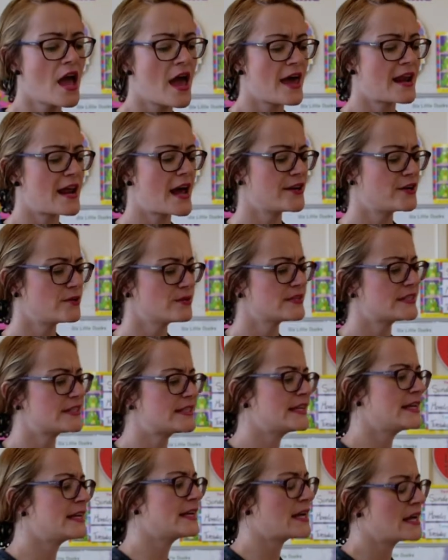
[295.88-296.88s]
And I
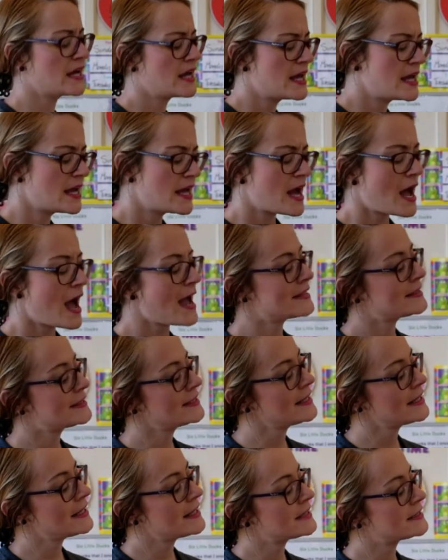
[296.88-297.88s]
see
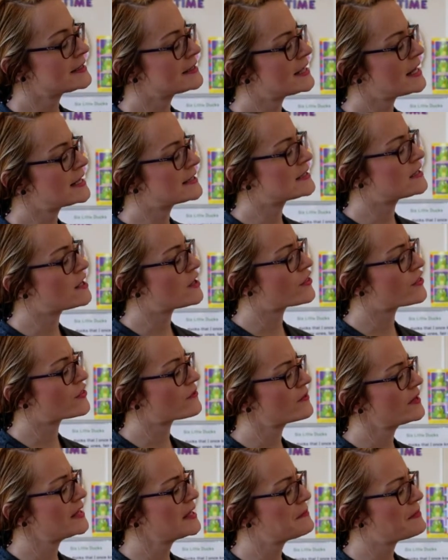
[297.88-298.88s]
it says The
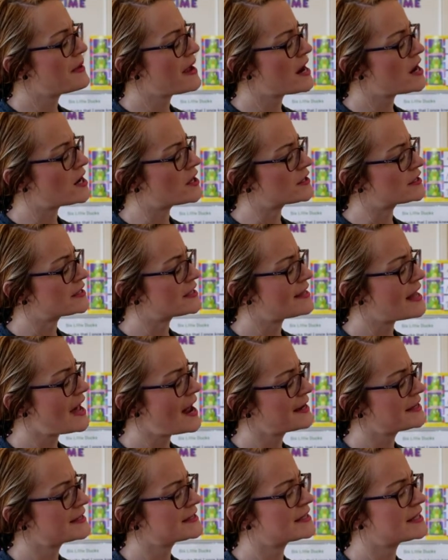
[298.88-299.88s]
Three Bears, and
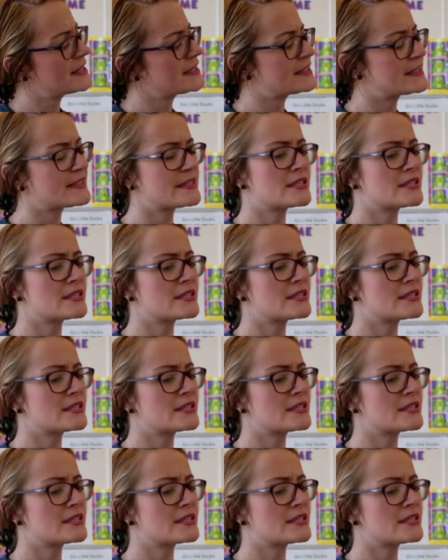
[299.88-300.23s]
that is the